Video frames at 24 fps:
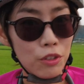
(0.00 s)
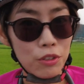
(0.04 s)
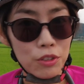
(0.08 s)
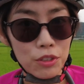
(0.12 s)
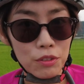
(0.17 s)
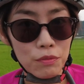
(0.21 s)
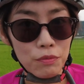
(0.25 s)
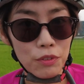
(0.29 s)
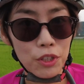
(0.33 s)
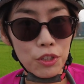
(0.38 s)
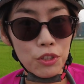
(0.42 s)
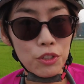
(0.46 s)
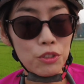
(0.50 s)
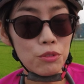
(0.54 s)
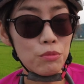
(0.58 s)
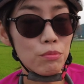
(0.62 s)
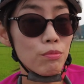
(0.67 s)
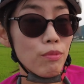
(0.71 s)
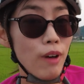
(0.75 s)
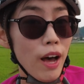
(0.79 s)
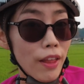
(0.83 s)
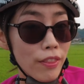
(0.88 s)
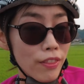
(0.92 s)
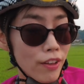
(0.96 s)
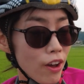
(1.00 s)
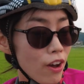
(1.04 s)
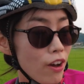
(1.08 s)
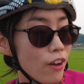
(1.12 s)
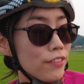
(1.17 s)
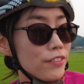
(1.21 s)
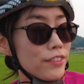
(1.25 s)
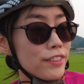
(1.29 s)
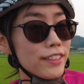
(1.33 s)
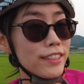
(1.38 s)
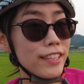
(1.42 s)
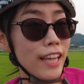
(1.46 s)
those of you who'd rather
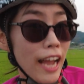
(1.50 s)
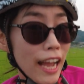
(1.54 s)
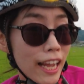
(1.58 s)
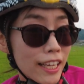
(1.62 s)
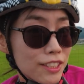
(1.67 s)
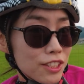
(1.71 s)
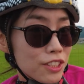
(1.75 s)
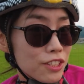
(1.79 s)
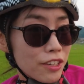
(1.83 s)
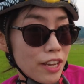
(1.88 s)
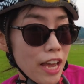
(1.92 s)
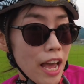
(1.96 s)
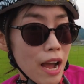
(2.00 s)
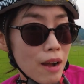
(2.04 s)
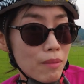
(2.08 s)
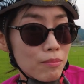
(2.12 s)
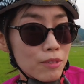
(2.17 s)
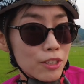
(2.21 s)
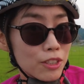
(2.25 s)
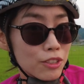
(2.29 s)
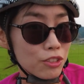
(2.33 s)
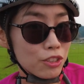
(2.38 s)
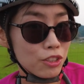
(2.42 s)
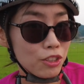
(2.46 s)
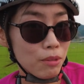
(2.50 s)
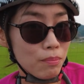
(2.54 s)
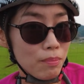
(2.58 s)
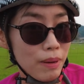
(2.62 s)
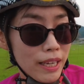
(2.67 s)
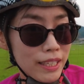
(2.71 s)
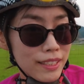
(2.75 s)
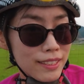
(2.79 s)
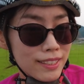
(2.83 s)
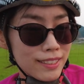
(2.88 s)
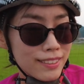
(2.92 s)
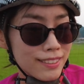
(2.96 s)
attach the camera to the
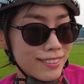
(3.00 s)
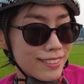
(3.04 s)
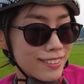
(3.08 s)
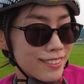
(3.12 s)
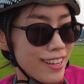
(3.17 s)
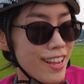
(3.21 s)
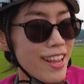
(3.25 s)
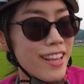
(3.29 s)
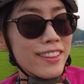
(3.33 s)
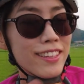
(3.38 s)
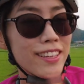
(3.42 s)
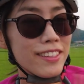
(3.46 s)
bicycle,